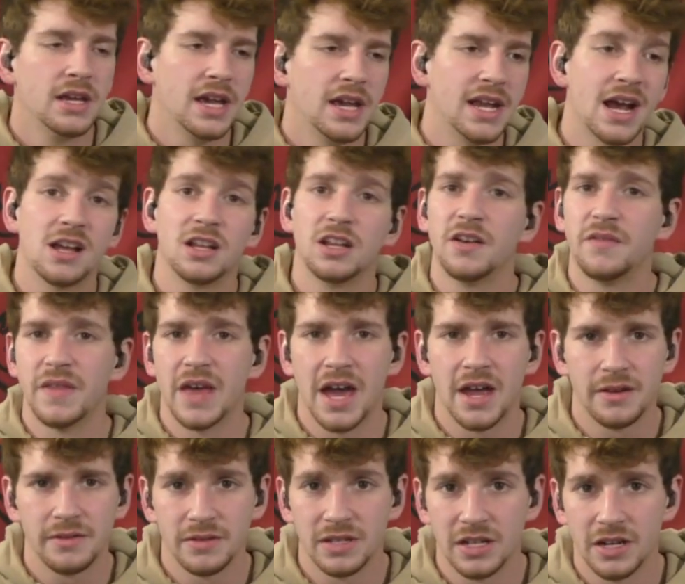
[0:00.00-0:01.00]
And I love
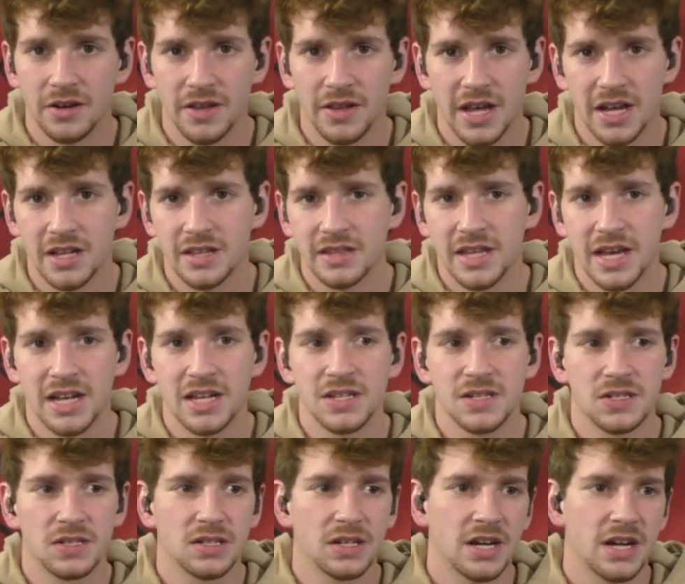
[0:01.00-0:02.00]
that. That
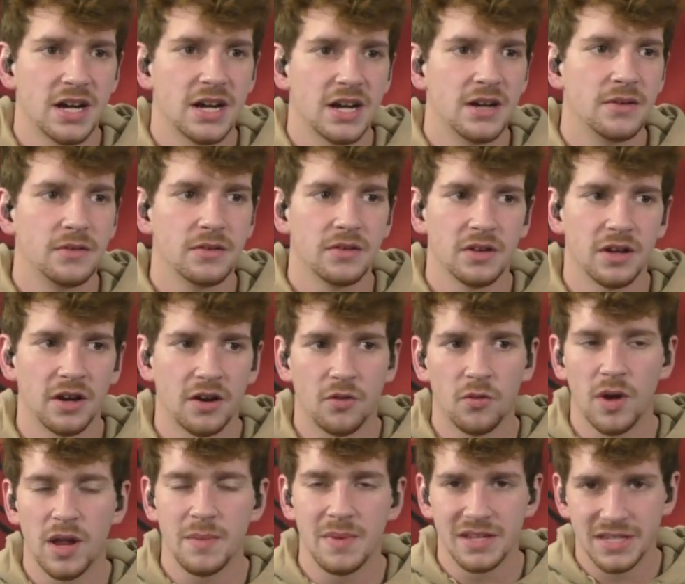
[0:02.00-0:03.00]
is a
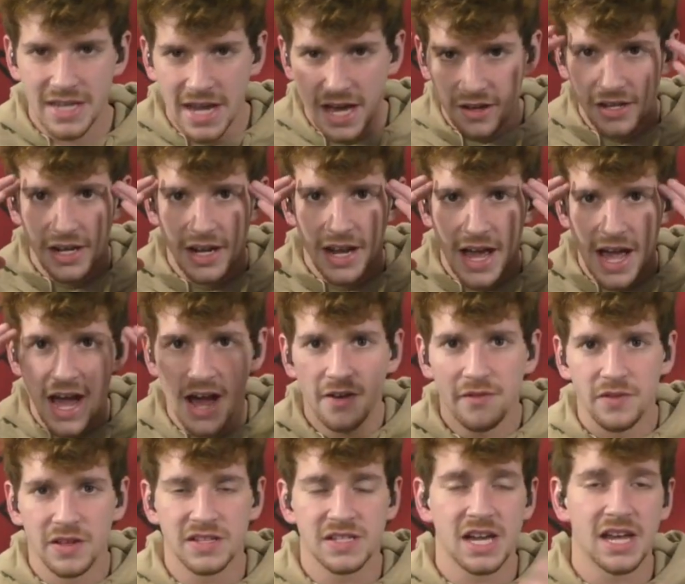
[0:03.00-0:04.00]
great mentality to have.
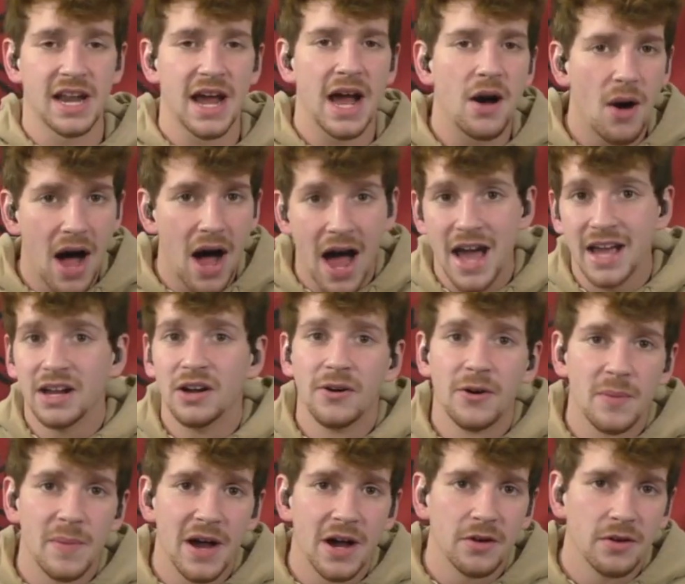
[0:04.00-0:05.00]
That's kind of how I go
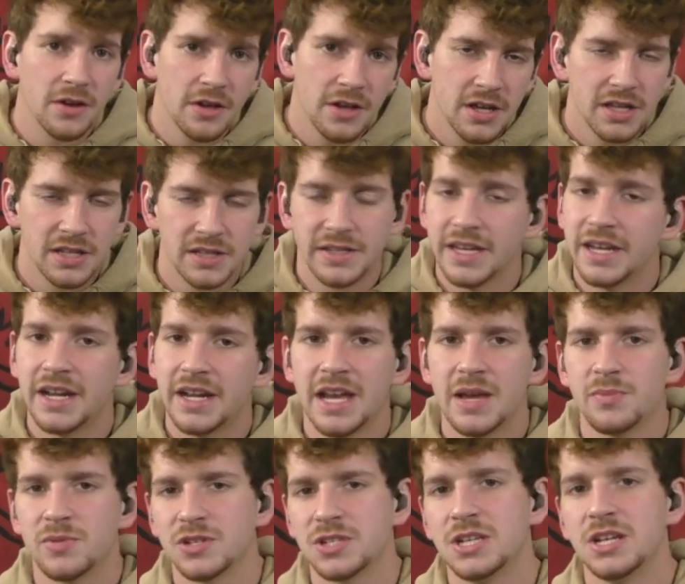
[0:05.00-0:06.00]
about day-to-day
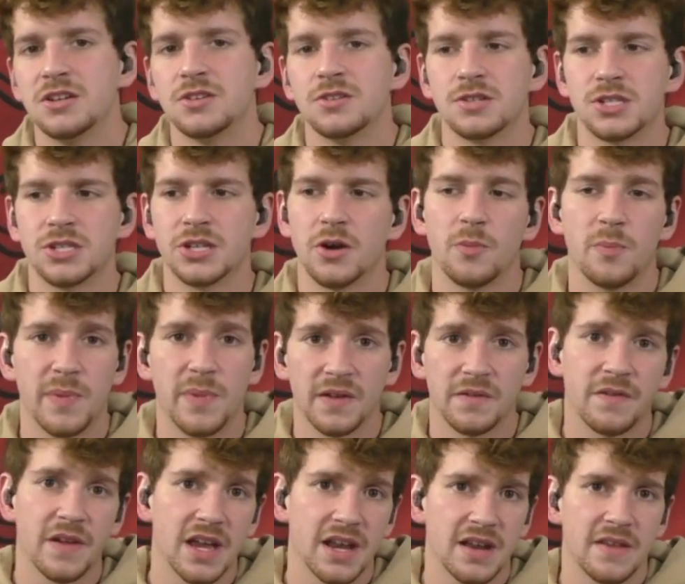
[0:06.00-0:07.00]
procedures. So big
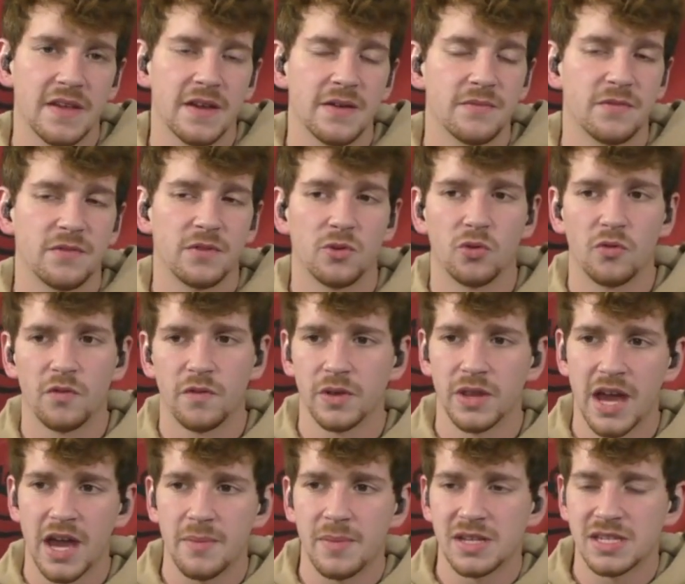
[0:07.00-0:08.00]
fan of them for
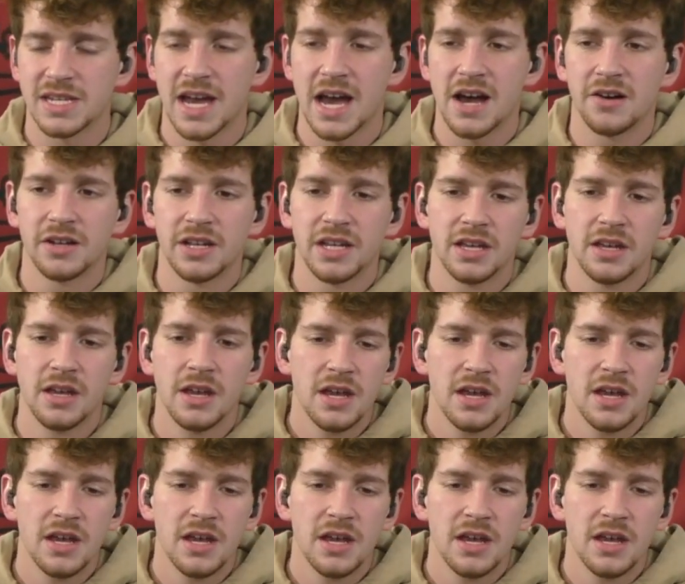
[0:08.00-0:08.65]
that mentality.